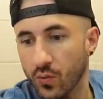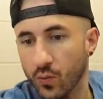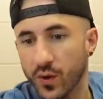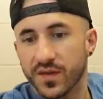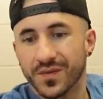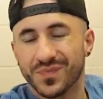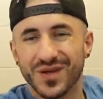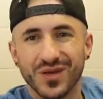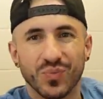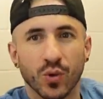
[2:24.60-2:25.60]
when the
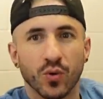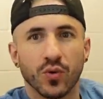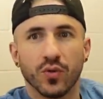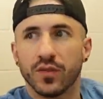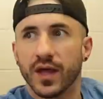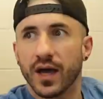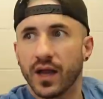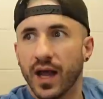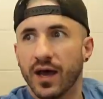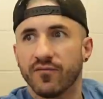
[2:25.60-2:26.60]
people that
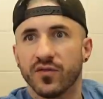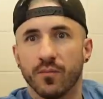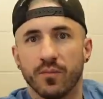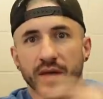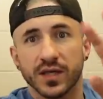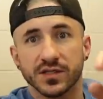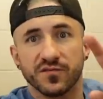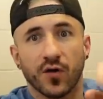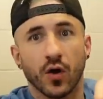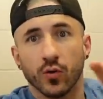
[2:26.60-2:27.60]
have the biggest
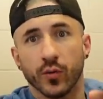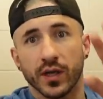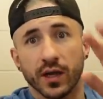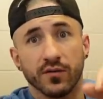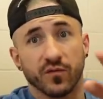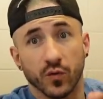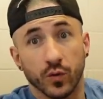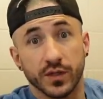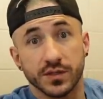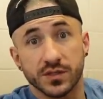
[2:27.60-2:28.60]
following,
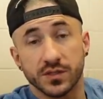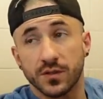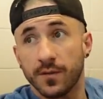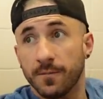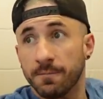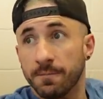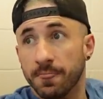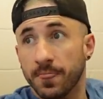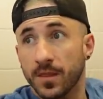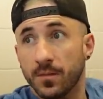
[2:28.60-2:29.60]
influence,
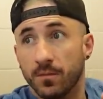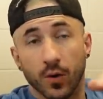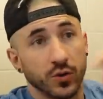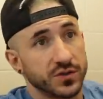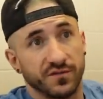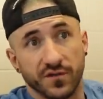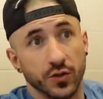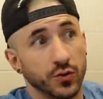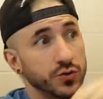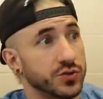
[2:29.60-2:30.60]
most
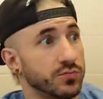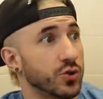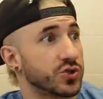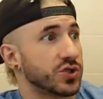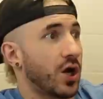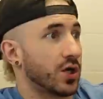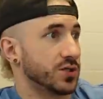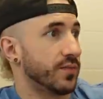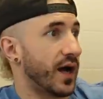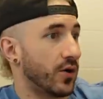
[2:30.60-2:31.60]
views, most talked
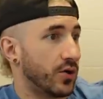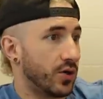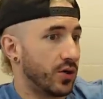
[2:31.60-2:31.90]
about,